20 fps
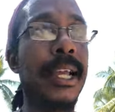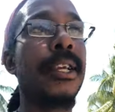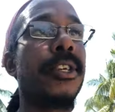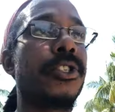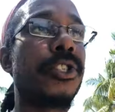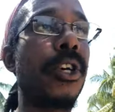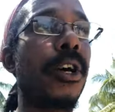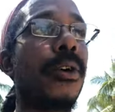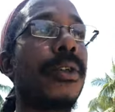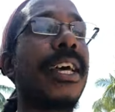
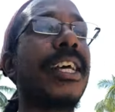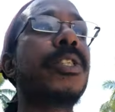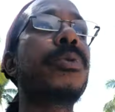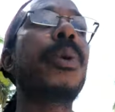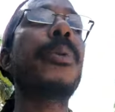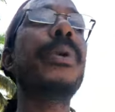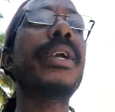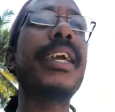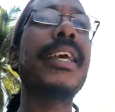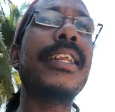So that's
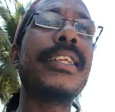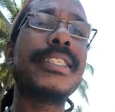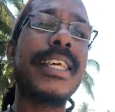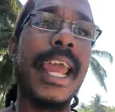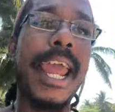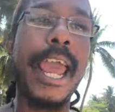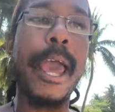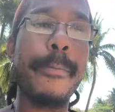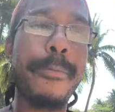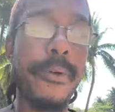where we get into
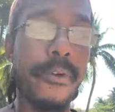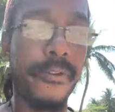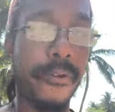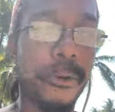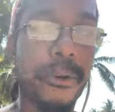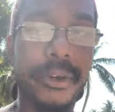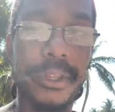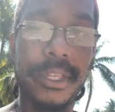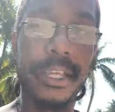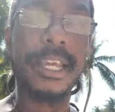
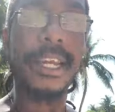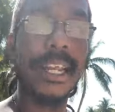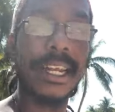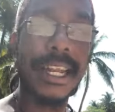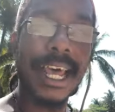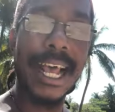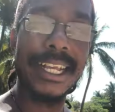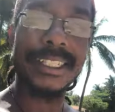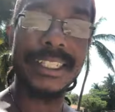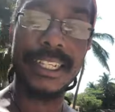Ampleforth and
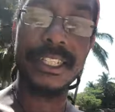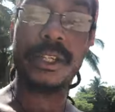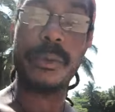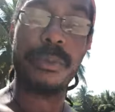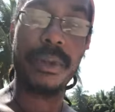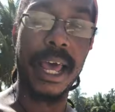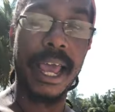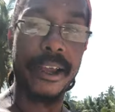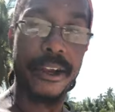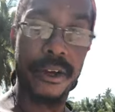elastic
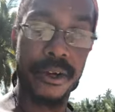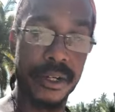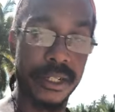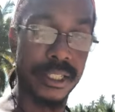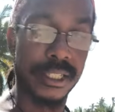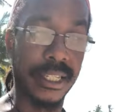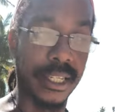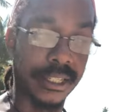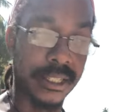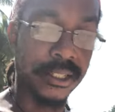supply
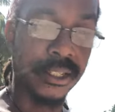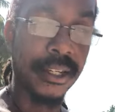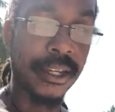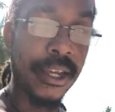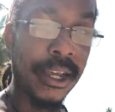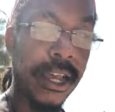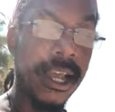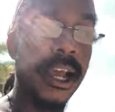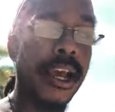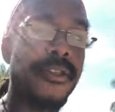currencies.
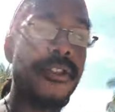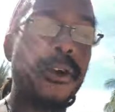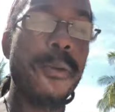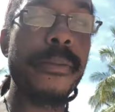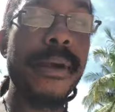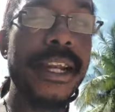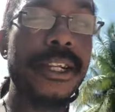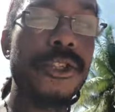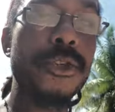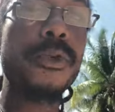They're
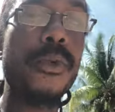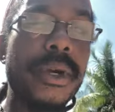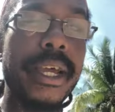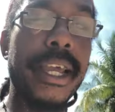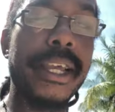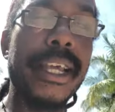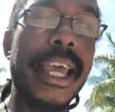meant to